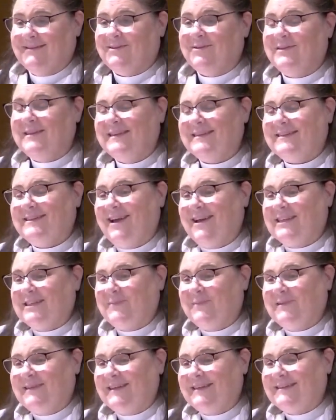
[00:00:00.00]
So, this
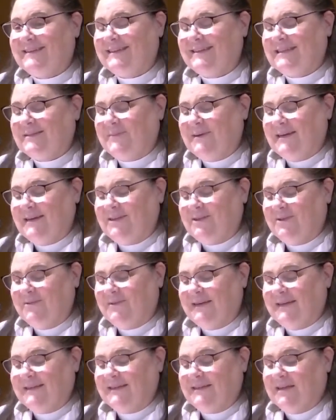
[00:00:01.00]
gospel lesson speaks
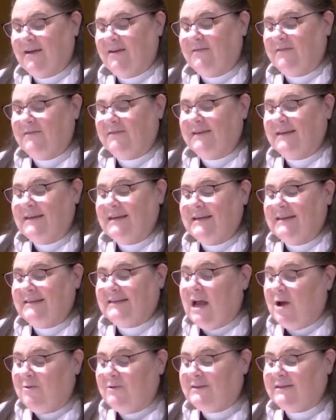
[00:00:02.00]
to us of
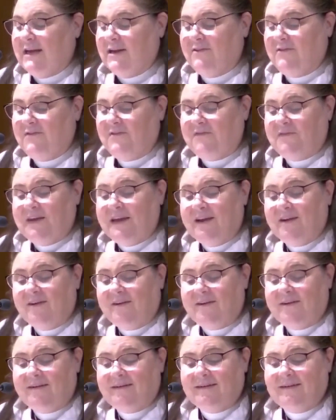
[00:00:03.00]
doubt and
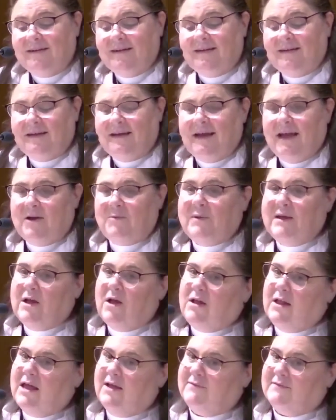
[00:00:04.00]
fear, and we
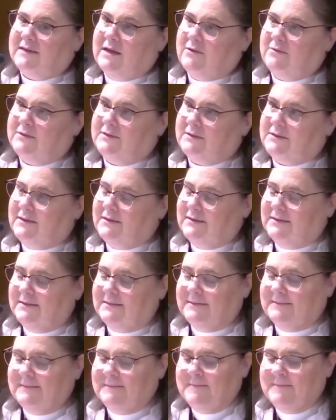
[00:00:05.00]
all have doubts,
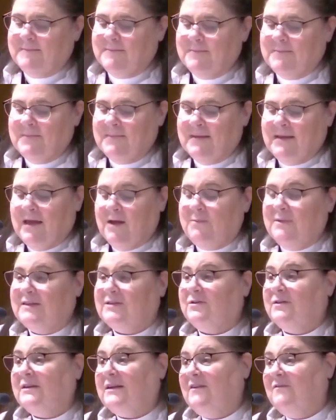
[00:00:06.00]
and we
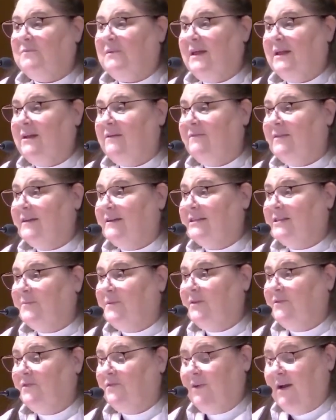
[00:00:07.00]
certainly have plenty of things to
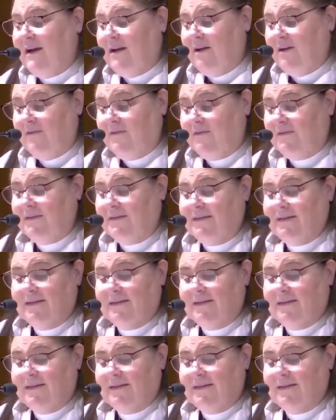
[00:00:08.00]
be afraid of,